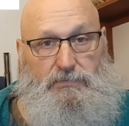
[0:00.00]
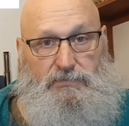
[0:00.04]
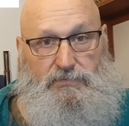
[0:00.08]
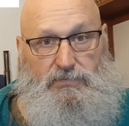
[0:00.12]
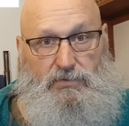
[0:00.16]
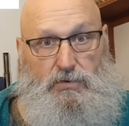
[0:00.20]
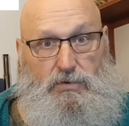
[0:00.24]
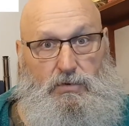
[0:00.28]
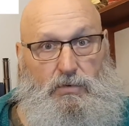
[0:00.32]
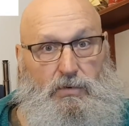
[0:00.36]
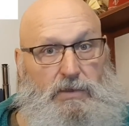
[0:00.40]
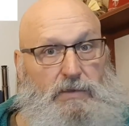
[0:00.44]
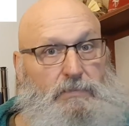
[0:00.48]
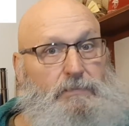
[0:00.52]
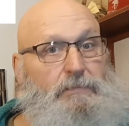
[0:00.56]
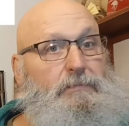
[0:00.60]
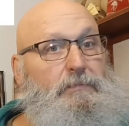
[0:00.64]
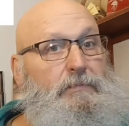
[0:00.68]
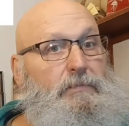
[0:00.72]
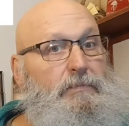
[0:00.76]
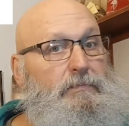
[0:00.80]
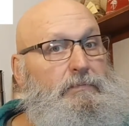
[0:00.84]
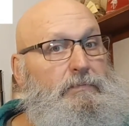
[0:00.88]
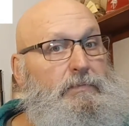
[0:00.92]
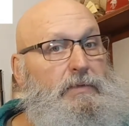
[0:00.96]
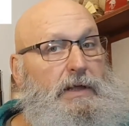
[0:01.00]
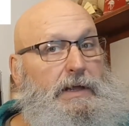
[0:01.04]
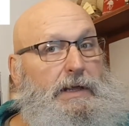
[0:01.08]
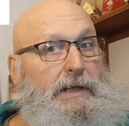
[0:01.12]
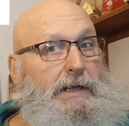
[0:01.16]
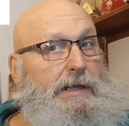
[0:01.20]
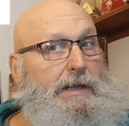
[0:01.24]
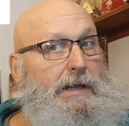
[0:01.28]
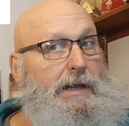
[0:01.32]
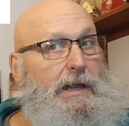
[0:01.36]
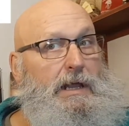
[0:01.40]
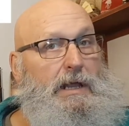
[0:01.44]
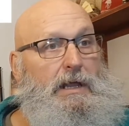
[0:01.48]
food with them, like
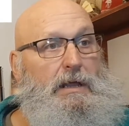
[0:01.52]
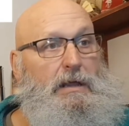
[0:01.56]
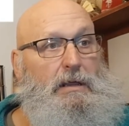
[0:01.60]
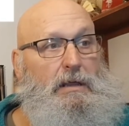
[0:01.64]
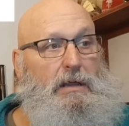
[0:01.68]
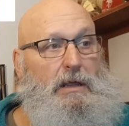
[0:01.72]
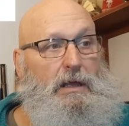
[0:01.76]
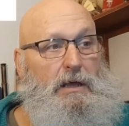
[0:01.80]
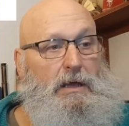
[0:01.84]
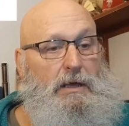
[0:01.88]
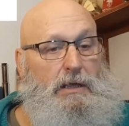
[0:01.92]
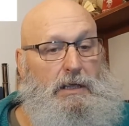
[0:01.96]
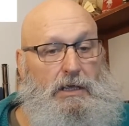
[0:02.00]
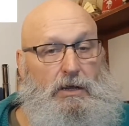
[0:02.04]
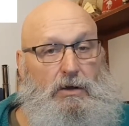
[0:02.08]
in a